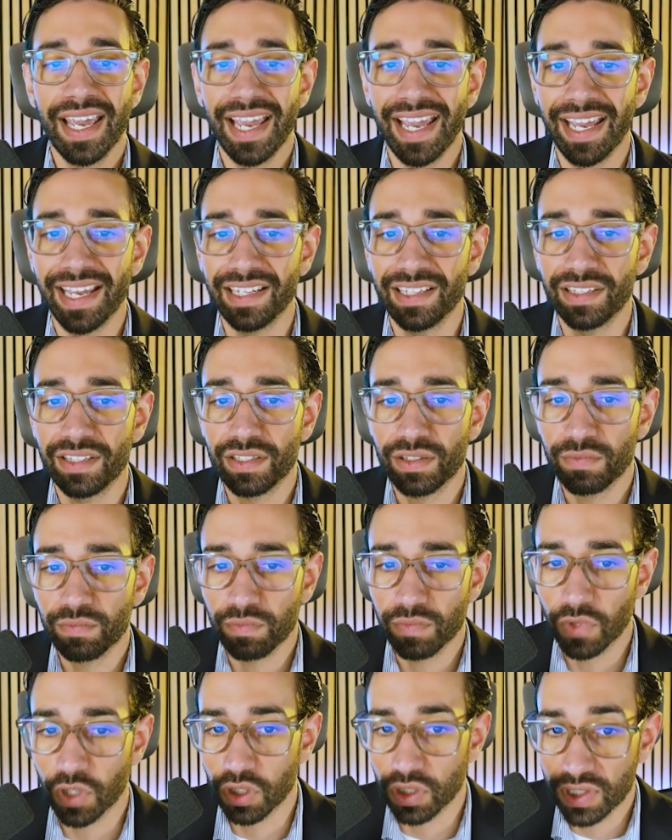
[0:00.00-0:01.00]
and
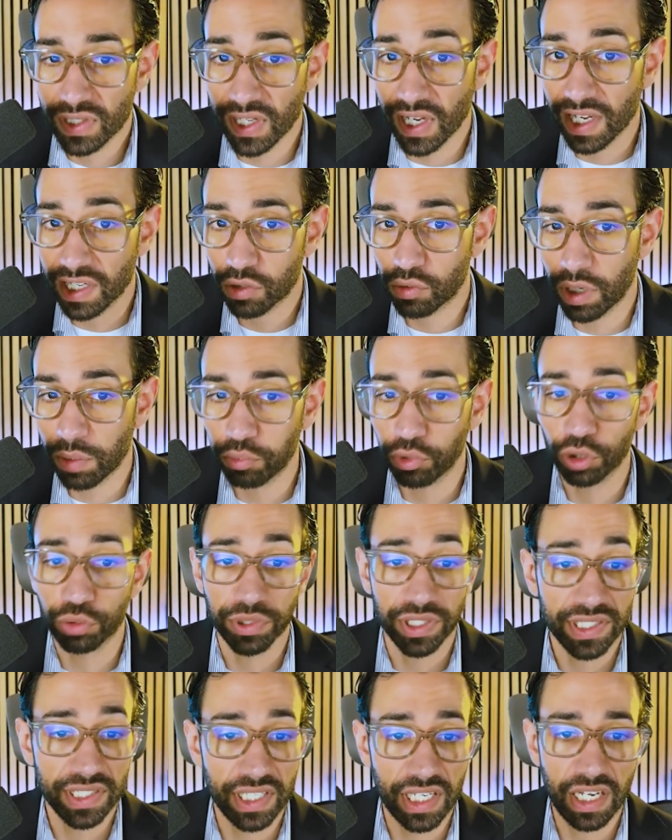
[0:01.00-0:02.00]
the sales rep will
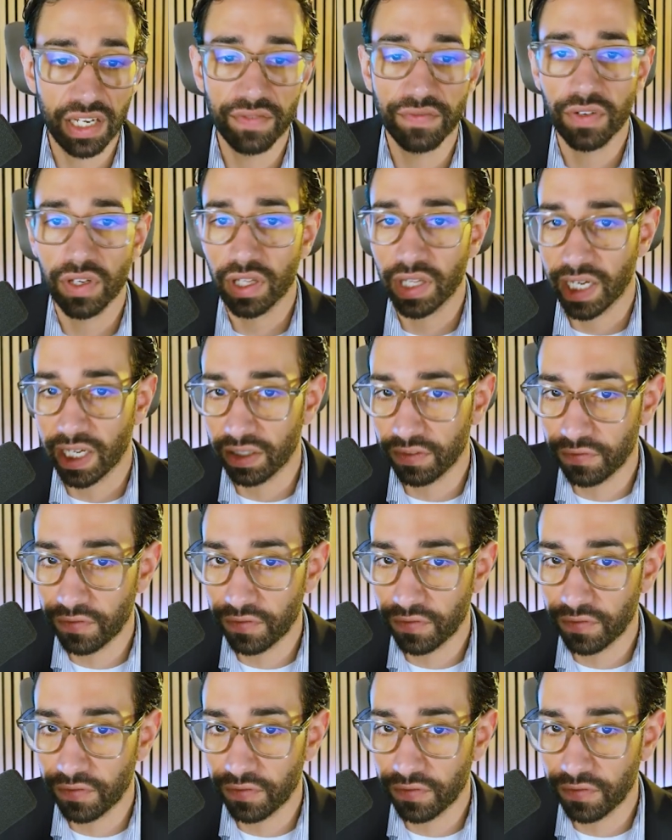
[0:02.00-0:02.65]
receive that